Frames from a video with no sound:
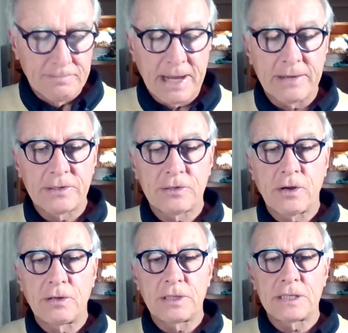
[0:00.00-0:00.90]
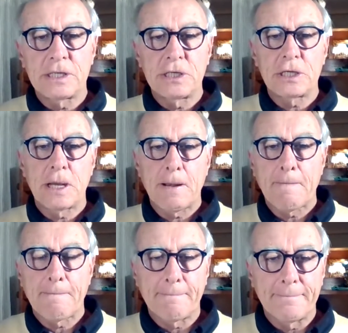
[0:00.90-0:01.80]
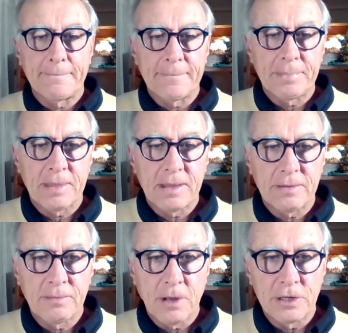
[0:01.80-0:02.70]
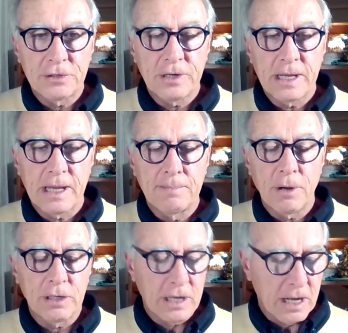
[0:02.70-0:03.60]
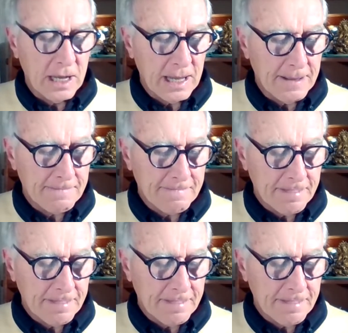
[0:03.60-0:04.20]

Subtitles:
made a strong decision, Bodhi tree in Bodh Gaya,